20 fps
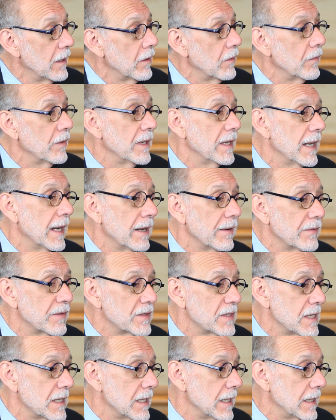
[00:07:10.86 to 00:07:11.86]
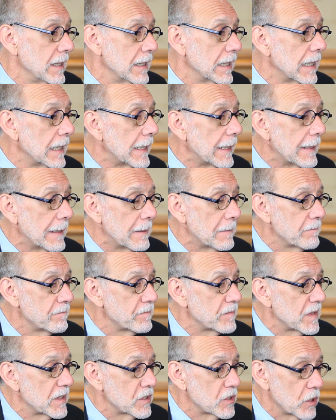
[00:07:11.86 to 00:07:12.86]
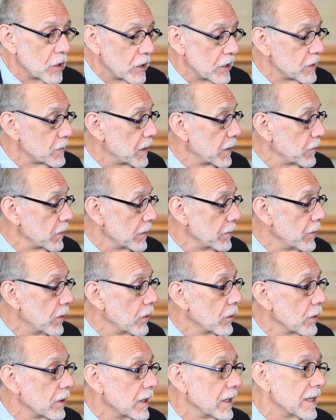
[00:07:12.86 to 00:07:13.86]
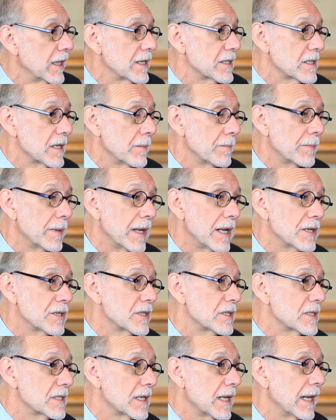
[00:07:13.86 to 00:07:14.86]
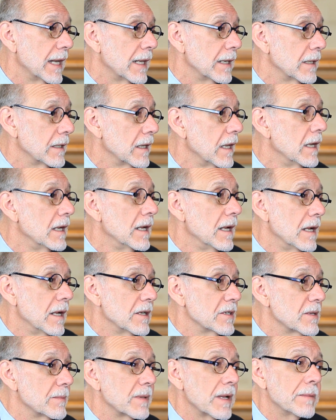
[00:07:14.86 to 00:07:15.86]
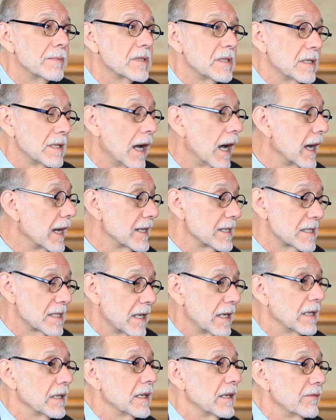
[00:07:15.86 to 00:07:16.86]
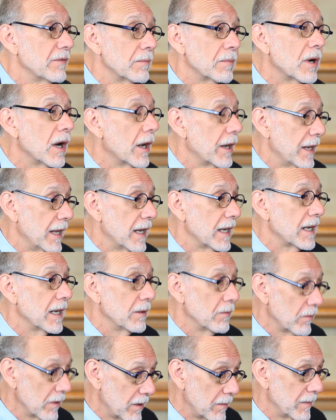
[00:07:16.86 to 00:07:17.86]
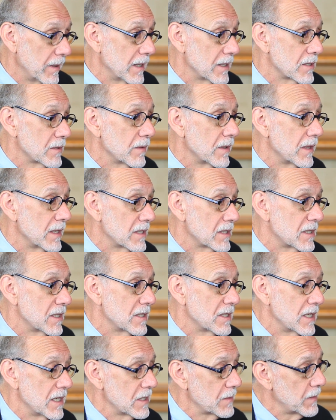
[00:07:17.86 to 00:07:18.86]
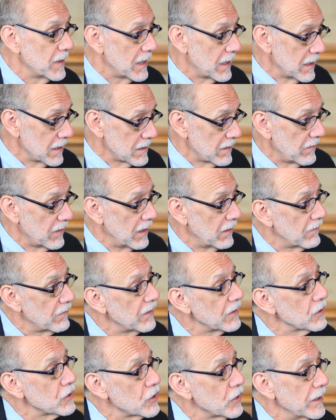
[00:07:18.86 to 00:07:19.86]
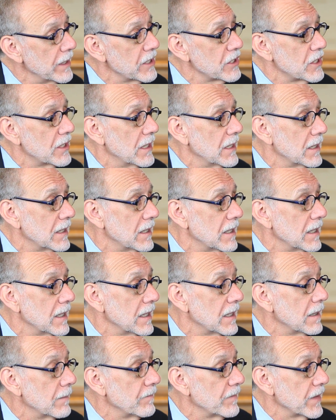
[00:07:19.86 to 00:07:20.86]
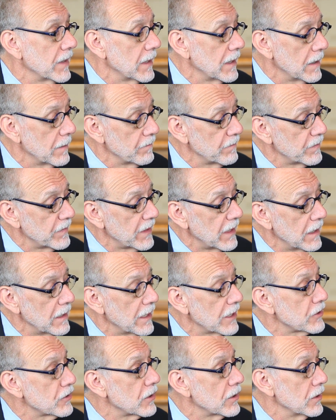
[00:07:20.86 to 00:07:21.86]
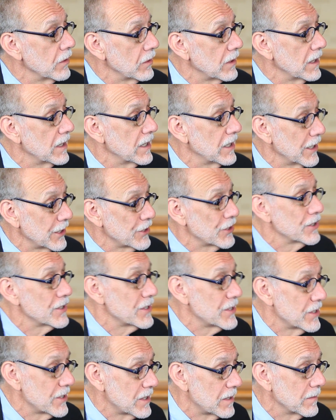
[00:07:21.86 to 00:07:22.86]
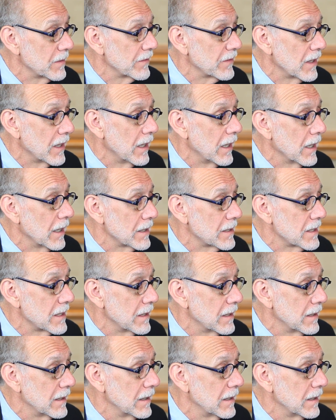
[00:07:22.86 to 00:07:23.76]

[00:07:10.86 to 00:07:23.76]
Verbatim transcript: We have seen, um, and certainly it's been reported, that some patients can sometimes die suddenly from cardiac arrhythmias with this disease because of the infiltration into the um, electrical conduction system of the heart.